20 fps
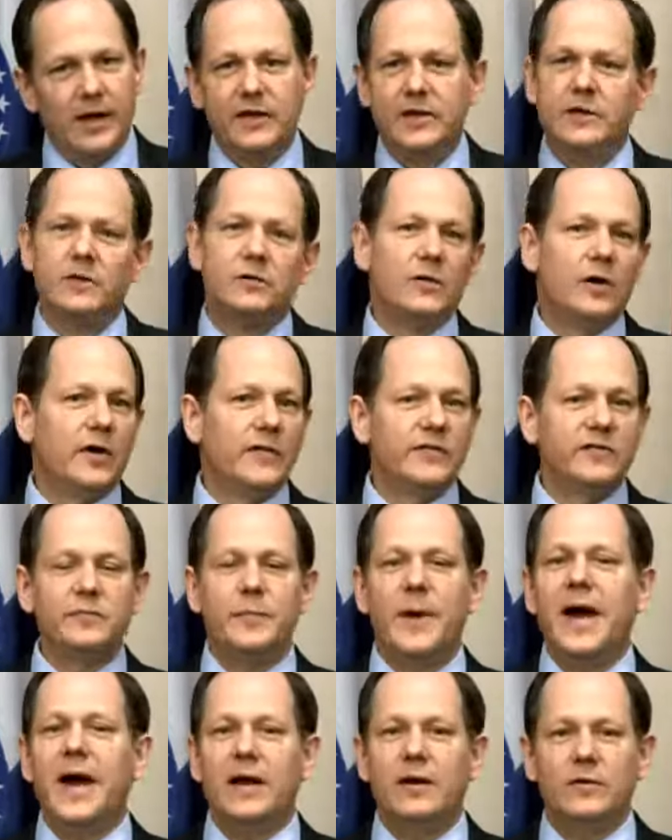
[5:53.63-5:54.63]
on the
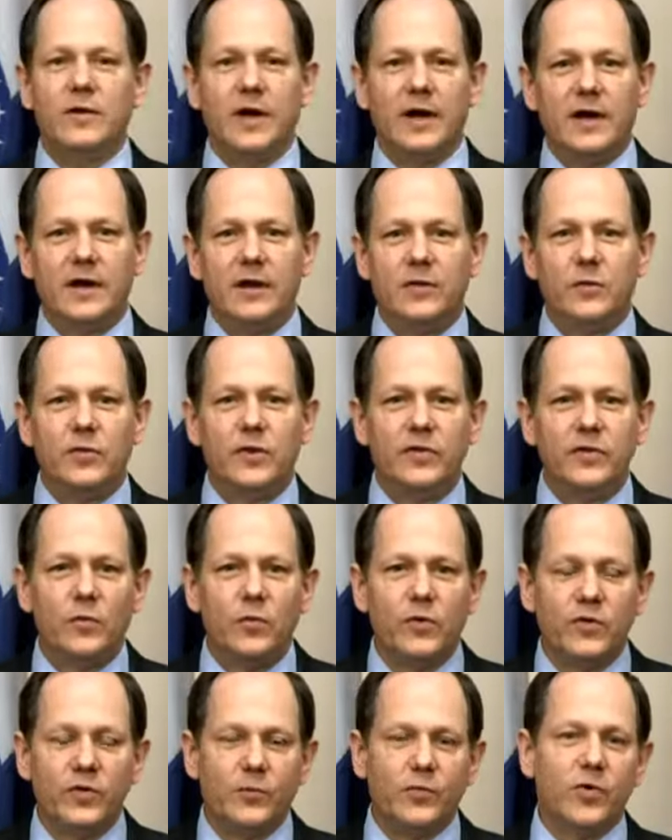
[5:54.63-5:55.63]
spot, where
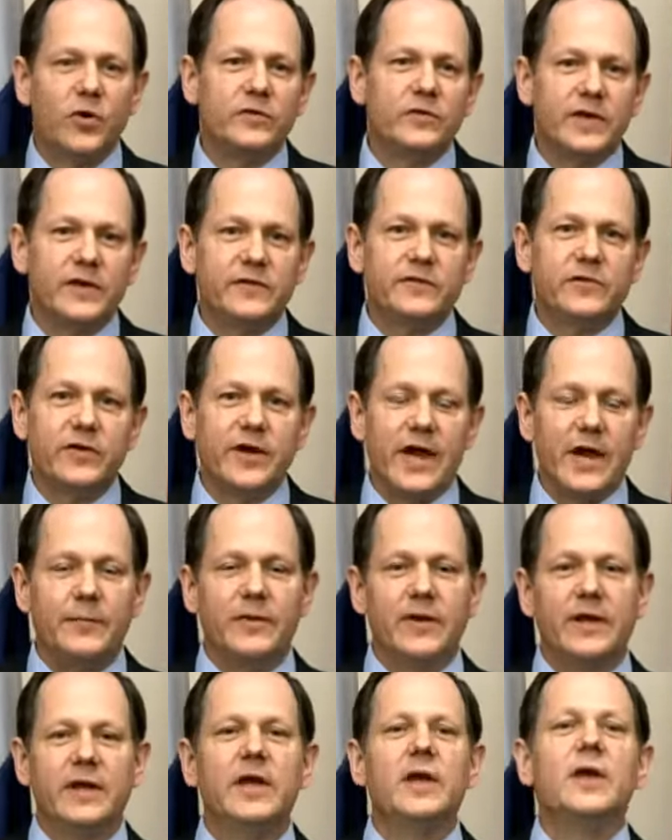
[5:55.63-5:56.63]
the protests are
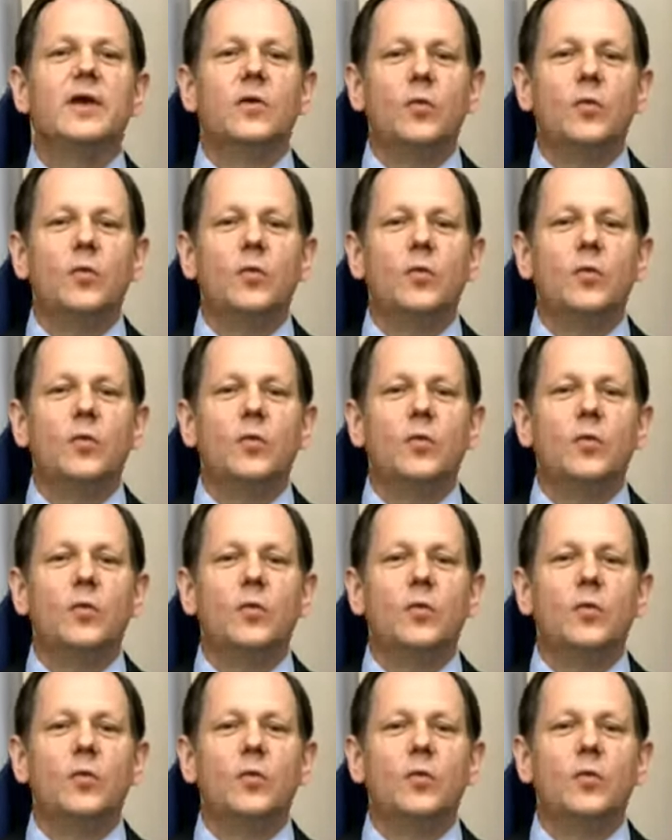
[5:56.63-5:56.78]
happening.